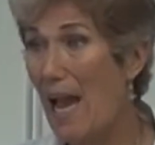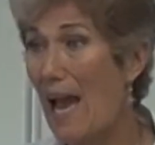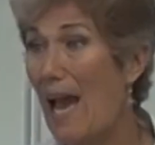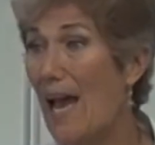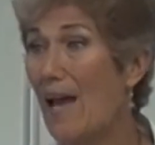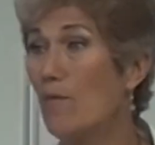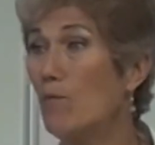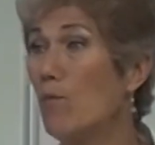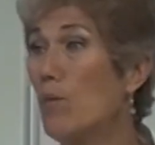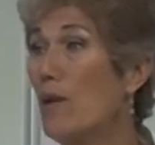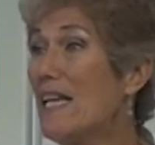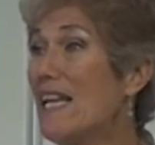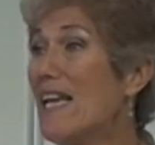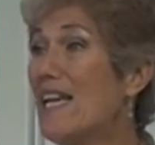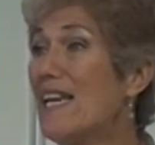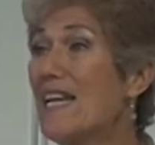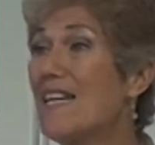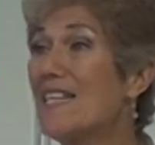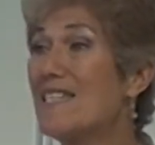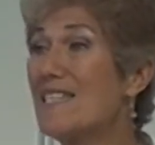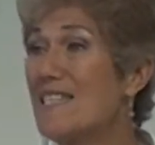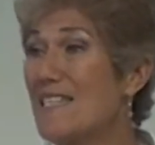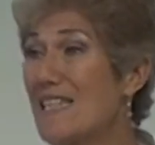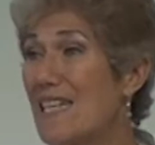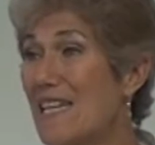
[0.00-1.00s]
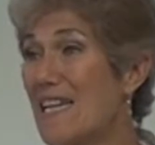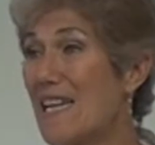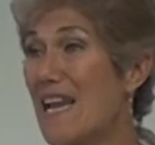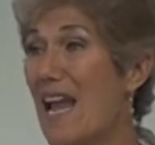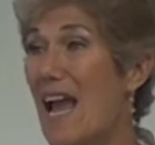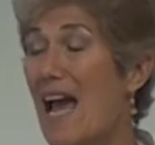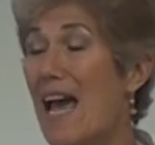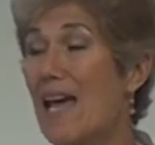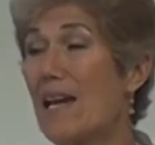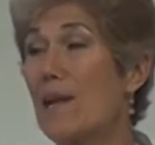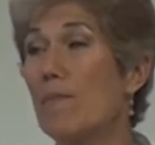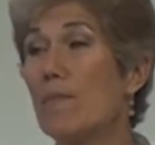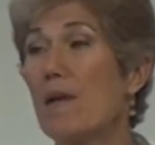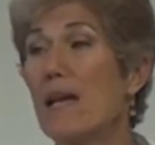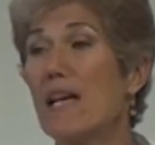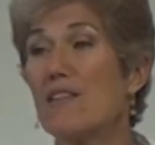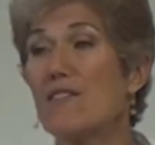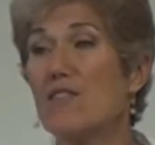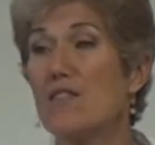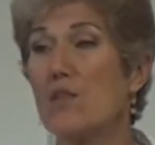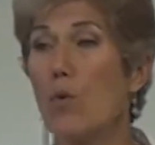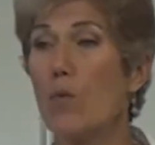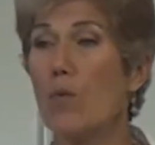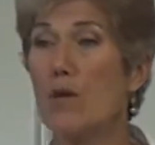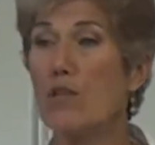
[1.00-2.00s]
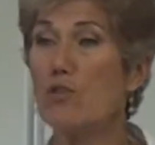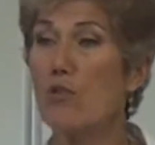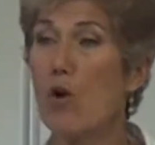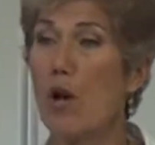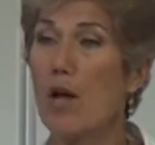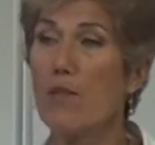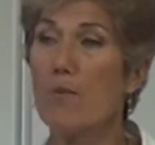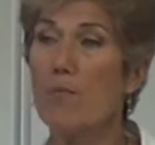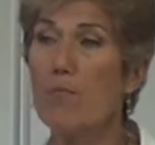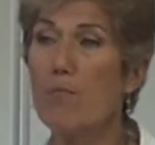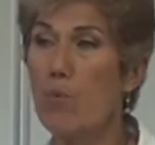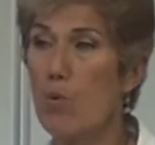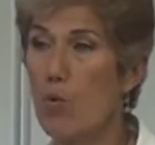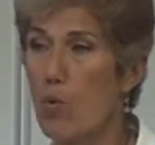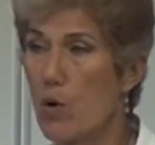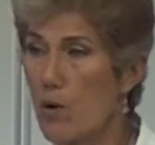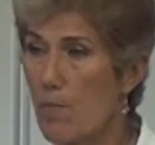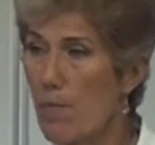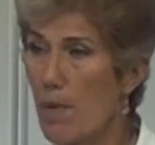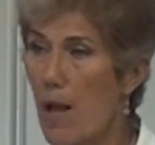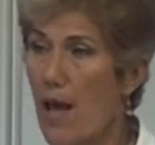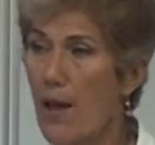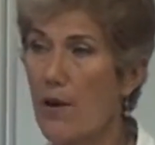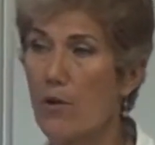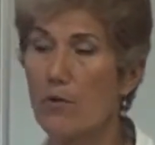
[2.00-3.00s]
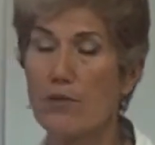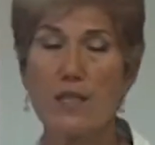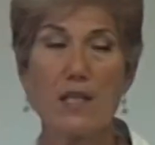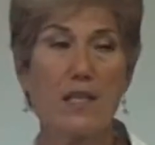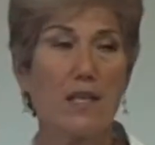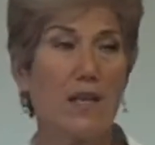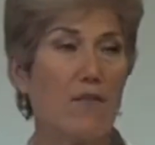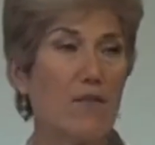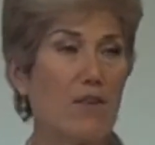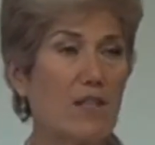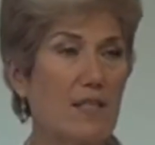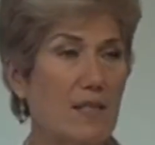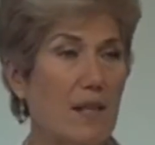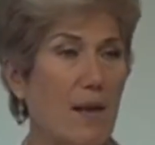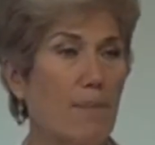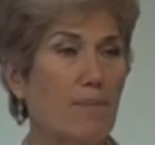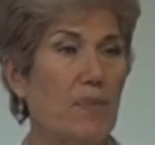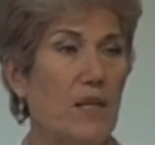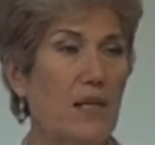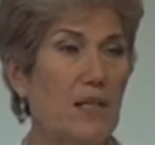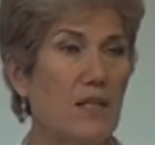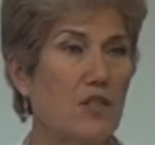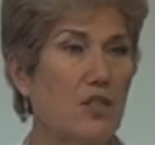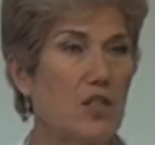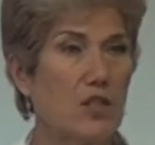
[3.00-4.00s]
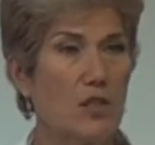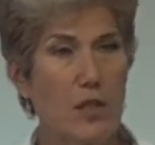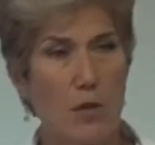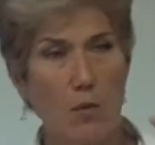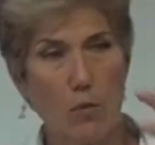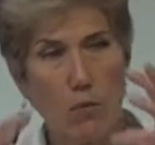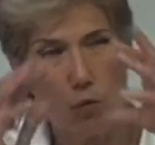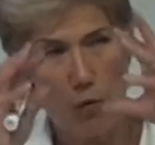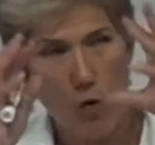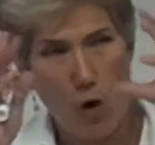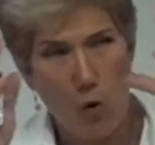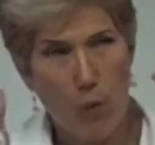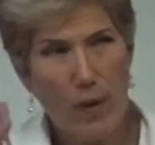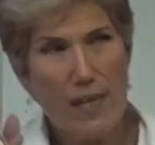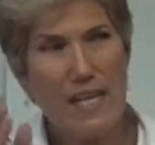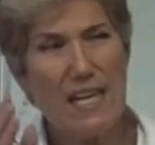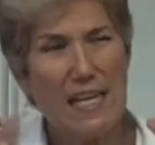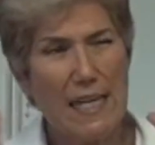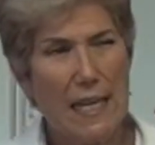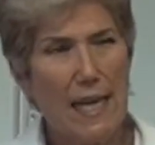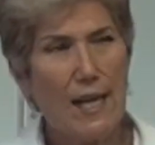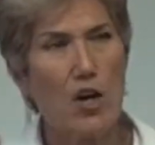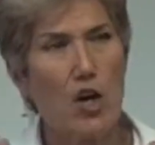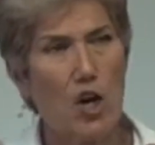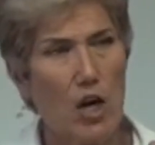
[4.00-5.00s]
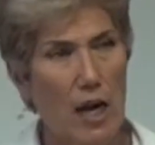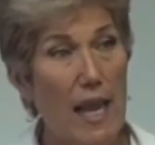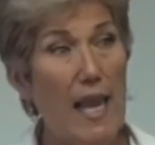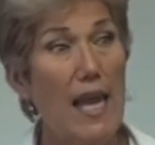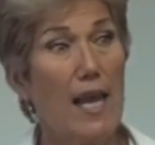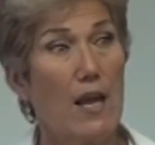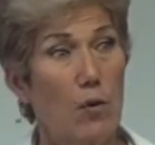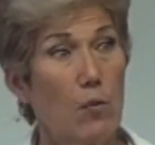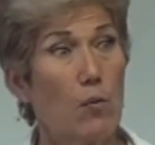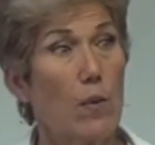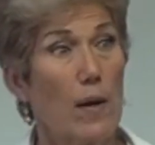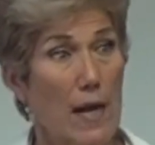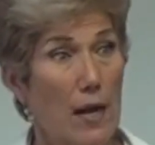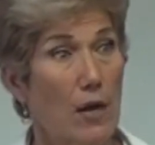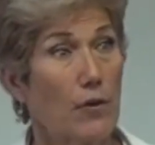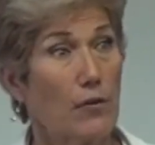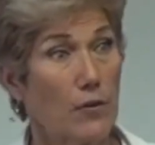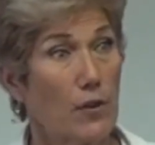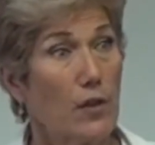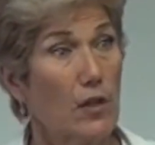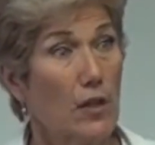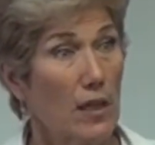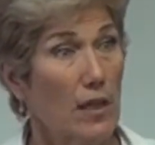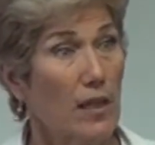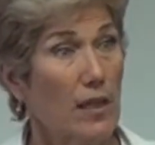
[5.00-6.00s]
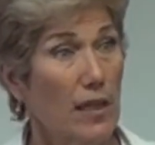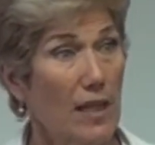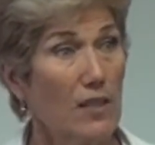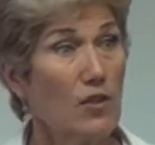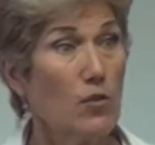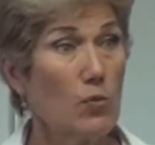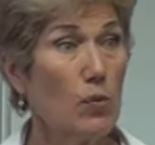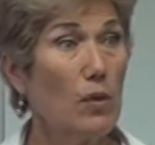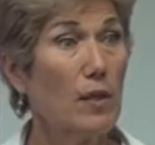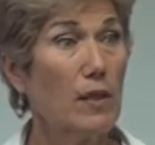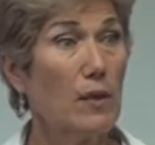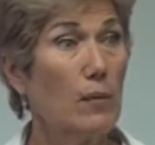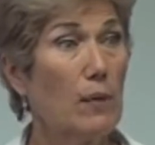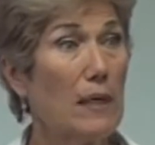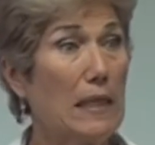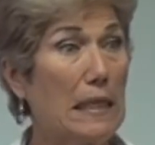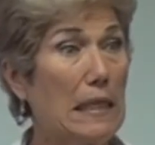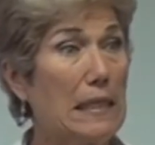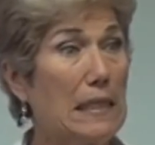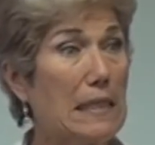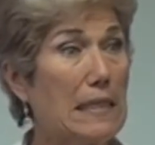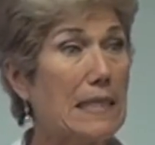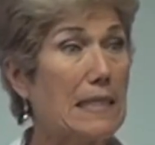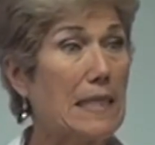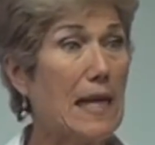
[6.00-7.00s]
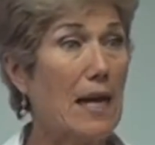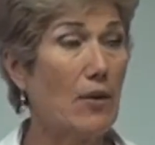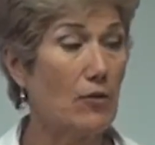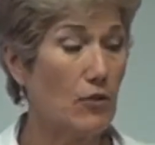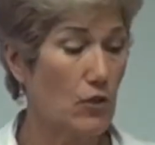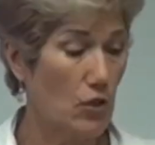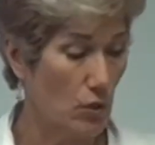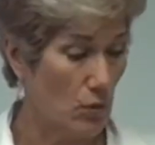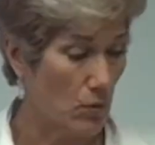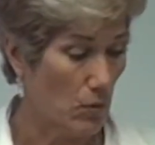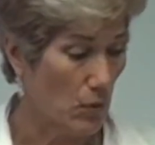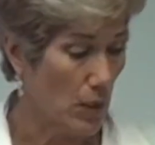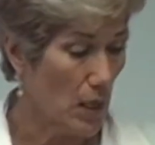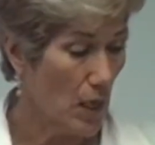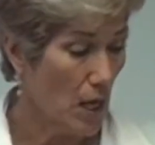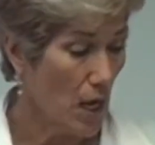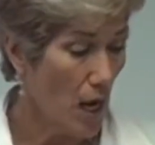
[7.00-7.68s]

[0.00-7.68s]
And we cannot see an atom, and so we draw the Bohr model to give us something that we can get our head around. That's really what it gets down to.